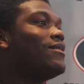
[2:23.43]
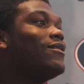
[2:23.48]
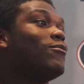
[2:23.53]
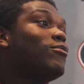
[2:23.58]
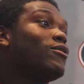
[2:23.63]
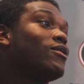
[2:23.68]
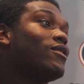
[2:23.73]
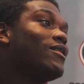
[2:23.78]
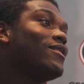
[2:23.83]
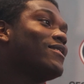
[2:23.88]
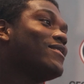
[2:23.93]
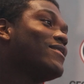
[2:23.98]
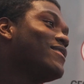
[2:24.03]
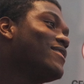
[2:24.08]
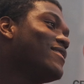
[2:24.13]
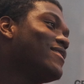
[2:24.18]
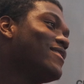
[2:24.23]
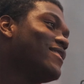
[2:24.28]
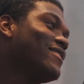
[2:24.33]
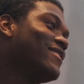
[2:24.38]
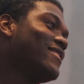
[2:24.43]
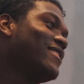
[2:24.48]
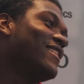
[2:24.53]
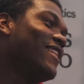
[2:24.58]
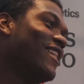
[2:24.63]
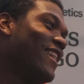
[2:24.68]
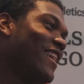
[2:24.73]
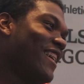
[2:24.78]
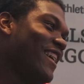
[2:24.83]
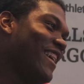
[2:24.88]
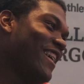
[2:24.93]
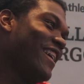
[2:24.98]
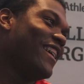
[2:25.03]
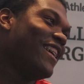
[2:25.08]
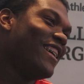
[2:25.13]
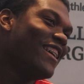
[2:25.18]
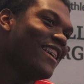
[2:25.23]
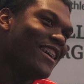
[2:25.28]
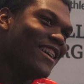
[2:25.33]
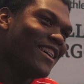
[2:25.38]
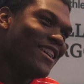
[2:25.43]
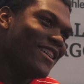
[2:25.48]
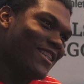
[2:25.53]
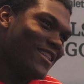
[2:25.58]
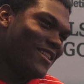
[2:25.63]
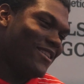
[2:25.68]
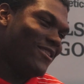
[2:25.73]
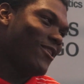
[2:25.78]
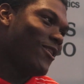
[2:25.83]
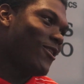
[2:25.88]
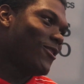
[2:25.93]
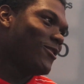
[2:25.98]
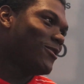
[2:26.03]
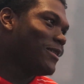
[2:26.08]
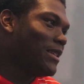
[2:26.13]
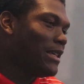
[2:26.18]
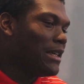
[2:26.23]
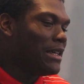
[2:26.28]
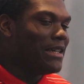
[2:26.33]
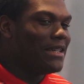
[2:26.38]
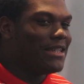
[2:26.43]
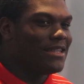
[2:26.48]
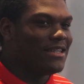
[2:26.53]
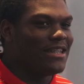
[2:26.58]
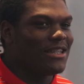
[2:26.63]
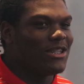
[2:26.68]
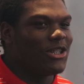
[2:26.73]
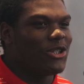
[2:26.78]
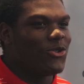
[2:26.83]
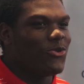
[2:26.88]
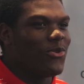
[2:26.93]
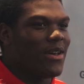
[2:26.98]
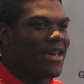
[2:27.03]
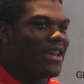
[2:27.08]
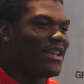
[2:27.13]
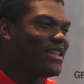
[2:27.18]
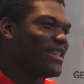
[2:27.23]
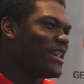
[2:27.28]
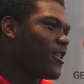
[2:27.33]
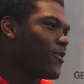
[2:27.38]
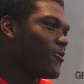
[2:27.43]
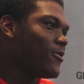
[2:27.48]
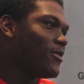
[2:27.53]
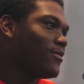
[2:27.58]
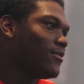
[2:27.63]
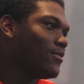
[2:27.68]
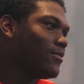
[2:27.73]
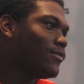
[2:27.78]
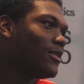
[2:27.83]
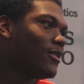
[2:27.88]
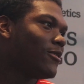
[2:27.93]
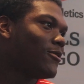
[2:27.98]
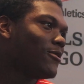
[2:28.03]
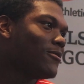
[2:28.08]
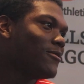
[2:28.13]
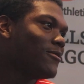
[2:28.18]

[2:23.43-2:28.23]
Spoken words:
LeBron. Yeah. It's just a new age era. So.